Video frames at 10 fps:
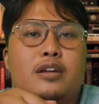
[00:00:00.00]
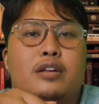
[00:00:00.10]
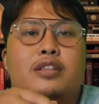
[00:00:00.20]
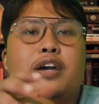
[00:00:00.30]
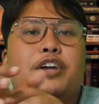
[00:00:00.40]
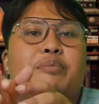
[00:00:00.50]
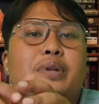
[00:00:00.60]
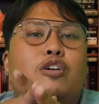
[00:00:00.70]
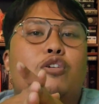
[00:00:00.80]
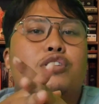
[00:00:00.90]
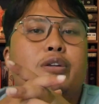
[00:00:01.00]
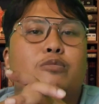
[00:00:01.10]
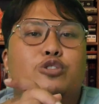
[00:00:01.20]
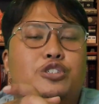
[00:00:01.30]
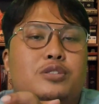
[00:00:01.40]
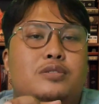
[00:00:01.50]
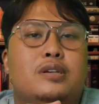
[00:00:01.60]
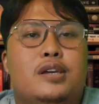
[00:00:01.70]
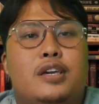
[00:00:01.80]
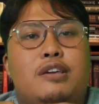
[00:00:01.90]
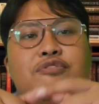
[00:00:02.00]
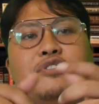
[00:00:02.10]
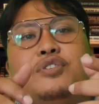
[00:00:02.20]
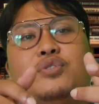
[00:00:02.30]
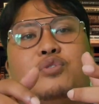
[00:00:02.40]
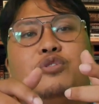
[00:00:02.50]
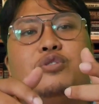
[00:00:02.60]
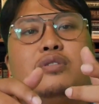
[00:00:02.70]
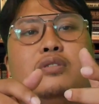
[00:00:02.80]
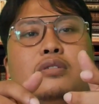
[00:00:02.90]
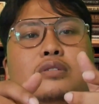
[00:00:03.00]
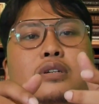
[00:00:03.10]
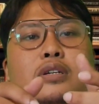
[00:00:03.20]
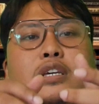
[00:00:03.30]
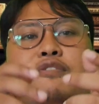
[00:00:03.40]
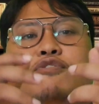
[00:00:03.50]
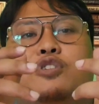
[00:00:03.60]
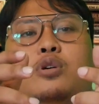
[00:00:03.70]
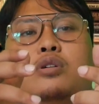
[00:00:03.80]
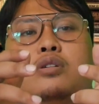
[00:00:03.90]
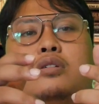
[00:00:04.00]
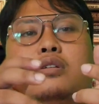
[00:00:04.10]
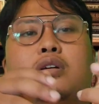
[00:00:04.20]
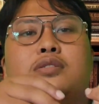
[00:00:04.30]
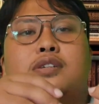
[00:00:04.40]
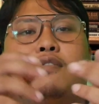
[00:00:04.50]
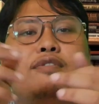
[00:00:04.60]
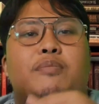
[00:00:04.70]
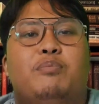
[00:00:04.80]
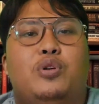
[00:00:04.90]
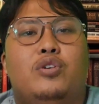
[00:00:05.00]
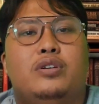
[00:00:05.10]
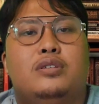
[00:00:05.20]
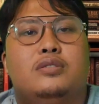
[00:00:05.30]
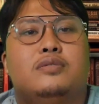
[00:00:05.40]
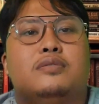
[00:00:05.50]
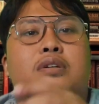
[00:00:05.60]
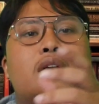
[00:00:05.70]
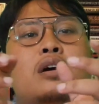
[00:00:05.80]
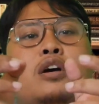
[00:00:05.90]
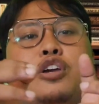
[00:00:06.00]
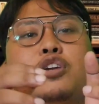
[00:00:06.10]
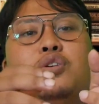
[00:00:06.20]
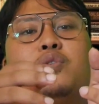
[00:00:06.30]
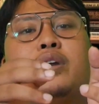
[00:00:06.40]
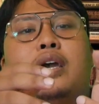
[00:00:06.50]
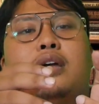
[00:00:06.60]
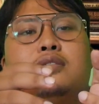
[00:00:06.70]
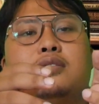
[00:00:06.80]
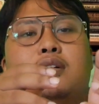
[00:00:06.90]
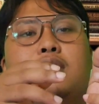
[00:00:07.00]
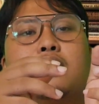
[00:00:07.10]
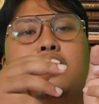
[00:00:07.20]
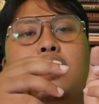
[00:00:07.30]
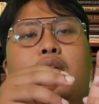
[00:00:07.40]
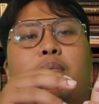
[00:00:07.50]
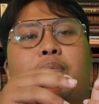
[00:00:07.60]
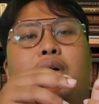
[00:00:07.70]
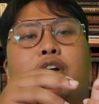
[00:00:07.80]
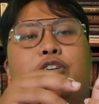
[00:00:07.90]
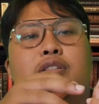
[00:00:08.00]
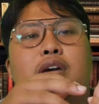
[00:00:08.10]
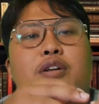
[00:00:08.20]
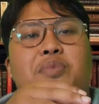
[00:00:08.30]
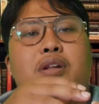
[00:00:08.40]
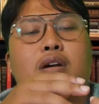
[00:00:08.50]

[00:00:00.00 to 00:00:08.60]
retirement contribution. If you're if you're self-employed, you can set up a retirement